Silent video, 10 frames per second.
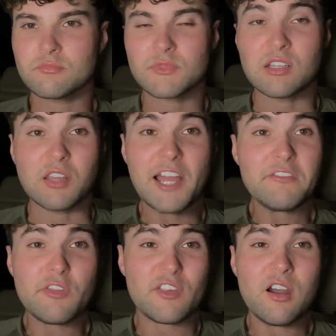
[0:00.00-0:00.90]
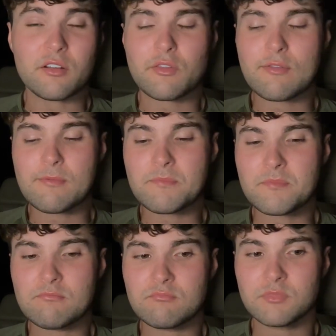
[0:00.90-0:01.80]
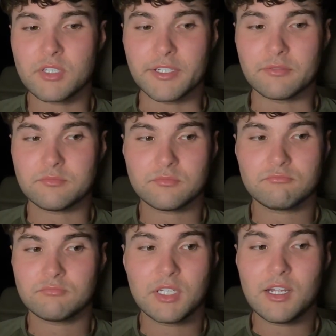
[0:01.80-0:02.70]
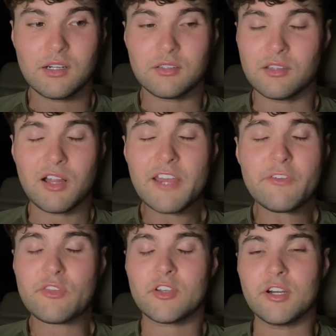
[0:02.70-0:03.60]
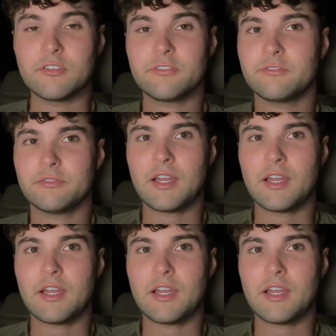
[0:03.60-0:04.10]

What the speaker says: life sucks. Like life is tough.